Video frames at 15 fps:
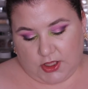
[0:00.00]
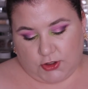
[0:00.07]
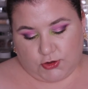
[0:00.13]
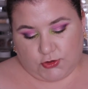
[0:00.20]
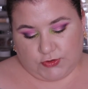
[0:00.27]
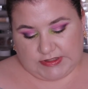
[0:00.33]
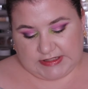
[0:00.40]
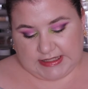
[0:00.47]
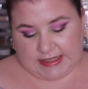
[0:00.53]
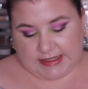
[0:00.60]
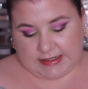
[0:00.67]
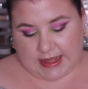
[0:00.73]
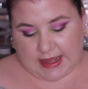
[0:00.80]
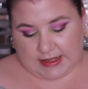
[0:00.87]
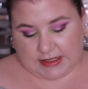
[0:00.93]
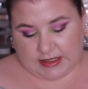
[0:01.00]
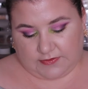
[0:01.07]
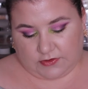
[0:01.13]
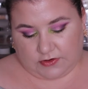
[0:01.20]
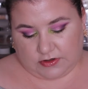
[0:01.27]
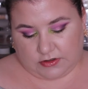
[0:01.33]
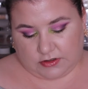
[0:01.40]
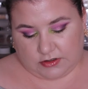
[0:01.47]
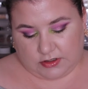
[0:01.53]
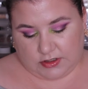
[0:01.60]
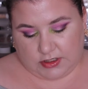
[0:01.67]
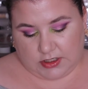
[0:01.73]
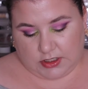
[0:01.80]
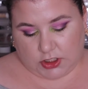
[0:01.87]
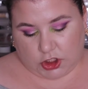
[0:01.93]
True Skin High Cover
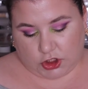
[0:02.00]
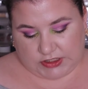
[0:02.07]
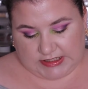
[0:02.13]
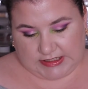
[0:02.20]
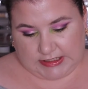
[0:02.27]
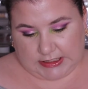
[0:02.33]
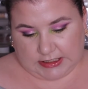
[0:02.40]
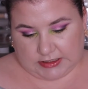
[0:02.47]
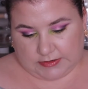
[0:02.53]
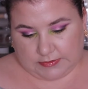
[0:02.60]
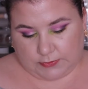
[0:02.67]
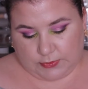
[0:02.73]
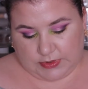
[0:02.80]
Concealer